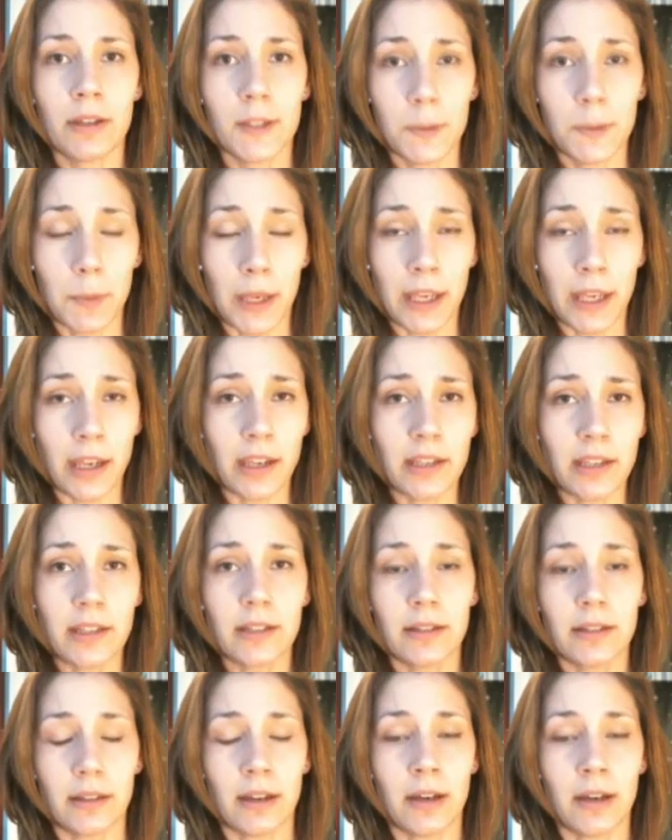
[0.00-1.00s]
speed,
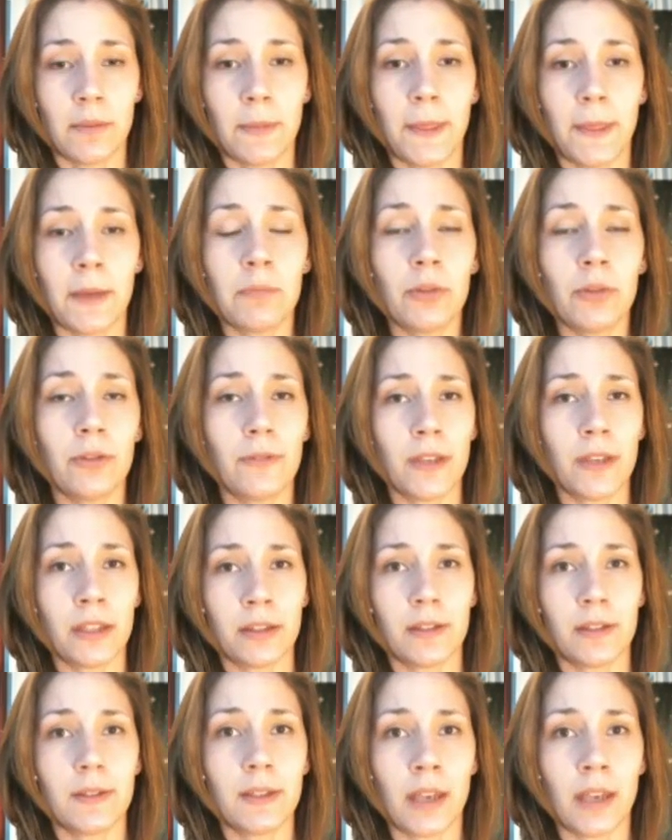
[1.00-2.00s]
they're moving in
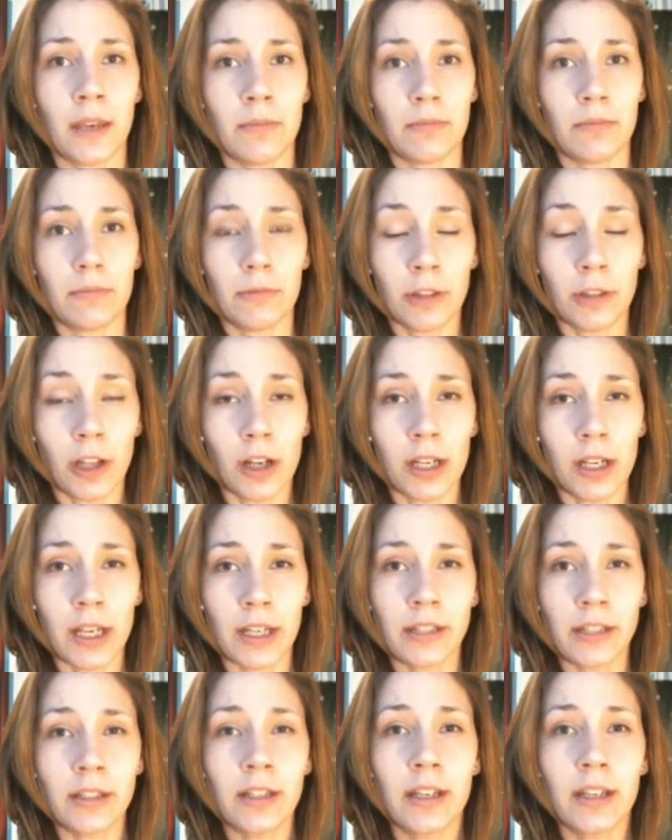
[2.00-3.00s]
the same
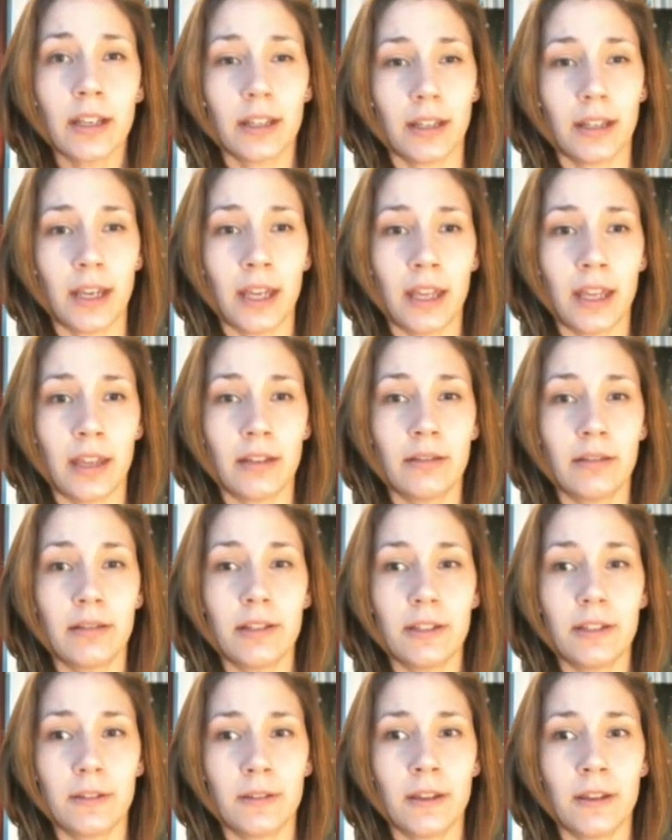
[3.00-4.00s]
line, and
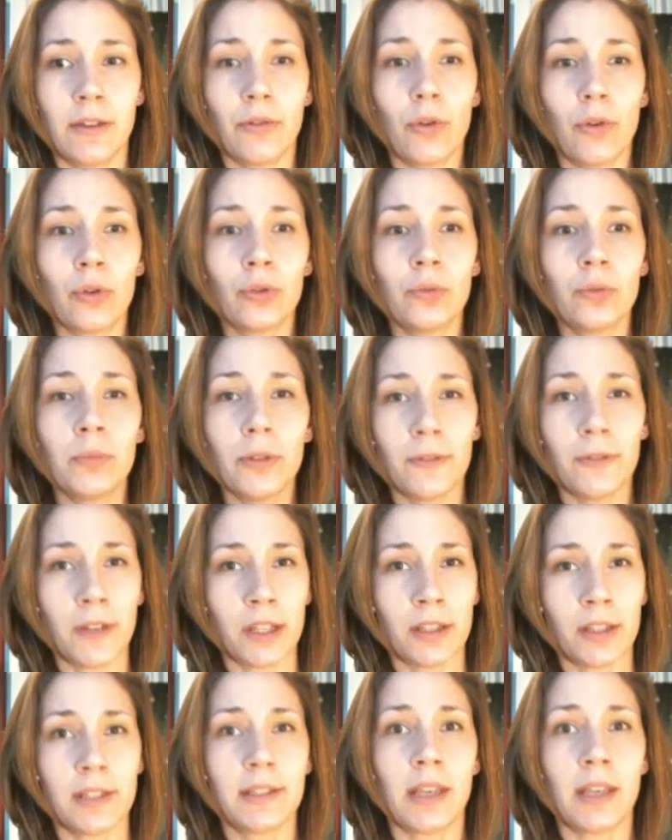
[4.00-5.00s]
they're all moving
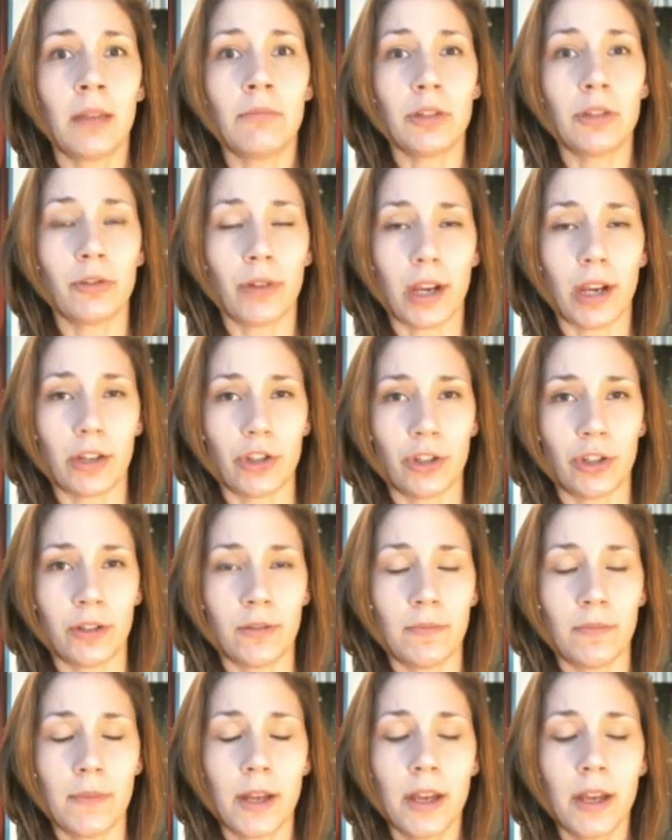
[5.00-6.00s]
in the same direction.
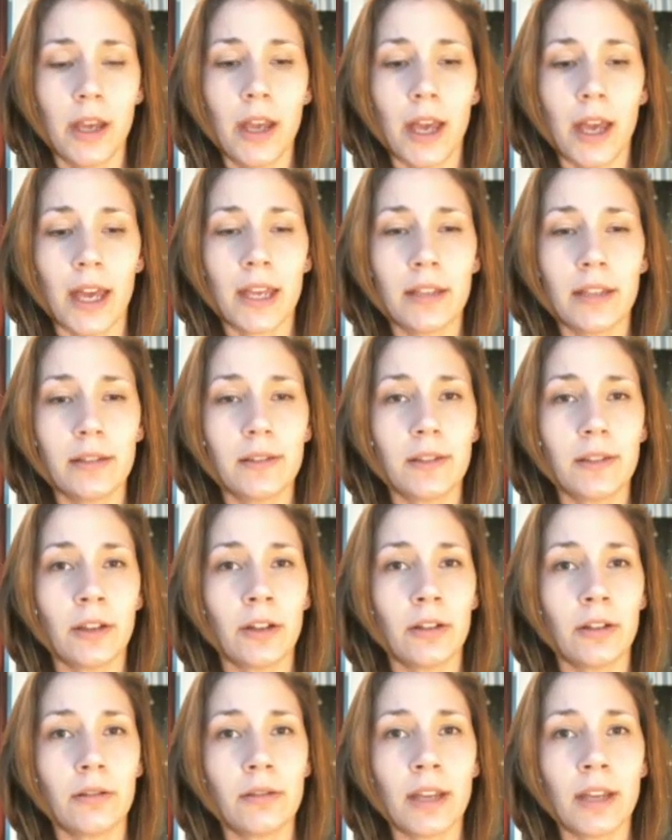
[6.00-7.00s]
And
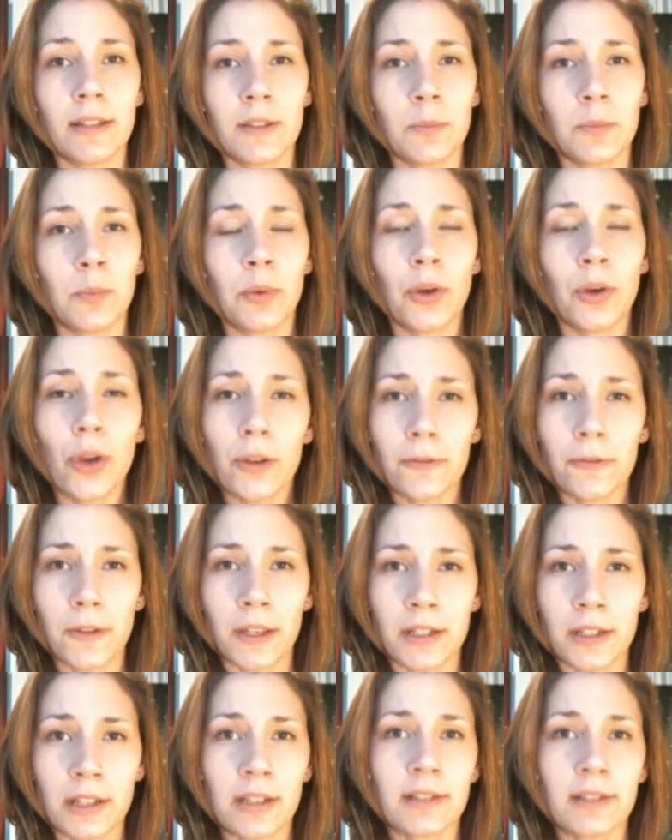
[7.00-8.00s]
so that's a
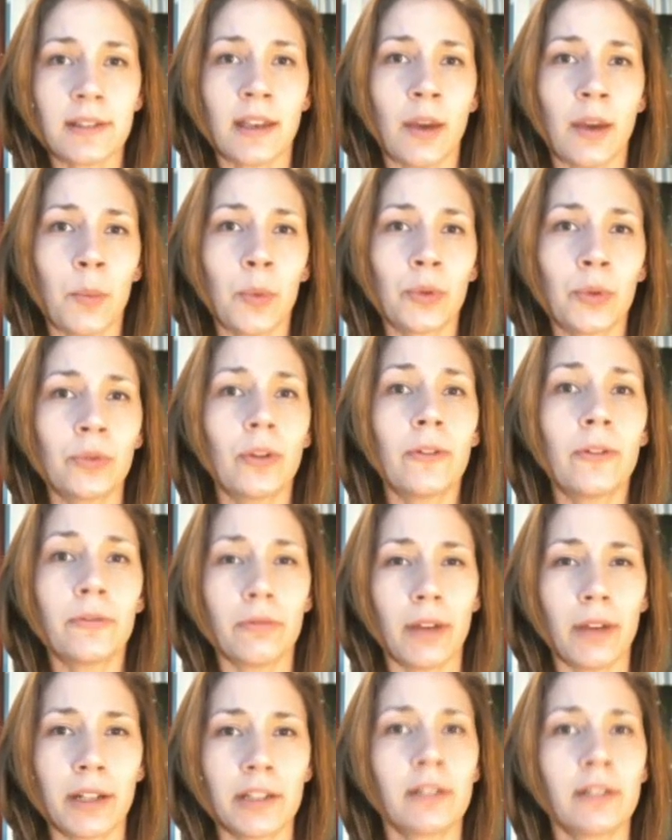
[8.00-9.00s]
perfect example of
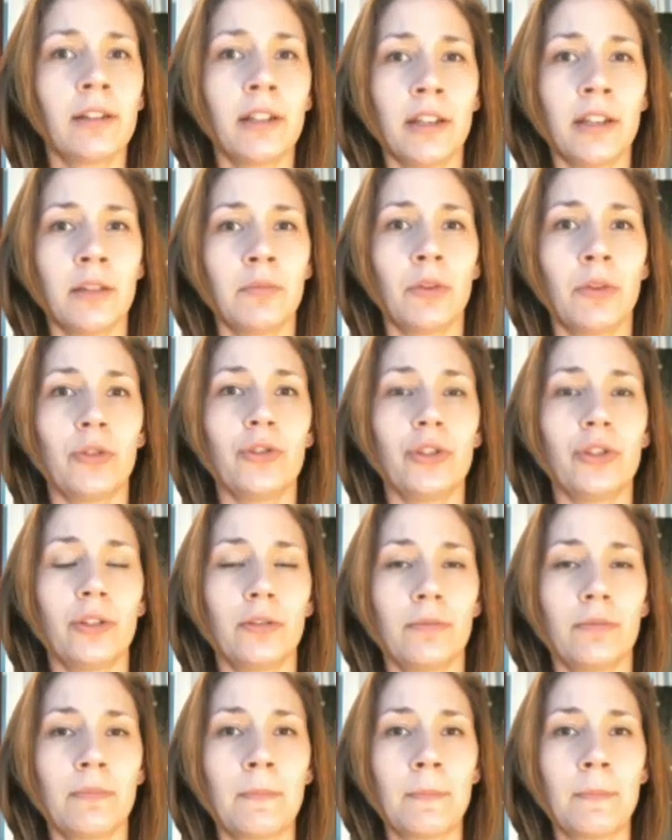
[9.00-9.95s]
rectilinear motion.